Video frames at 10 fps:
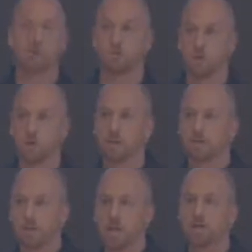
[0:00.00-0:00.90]
was going to
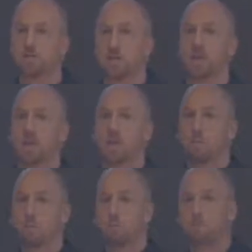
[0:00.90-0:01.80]
judge
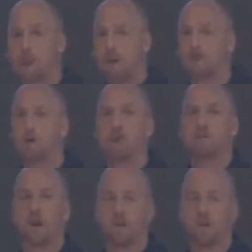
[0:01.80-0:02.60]
Babylon for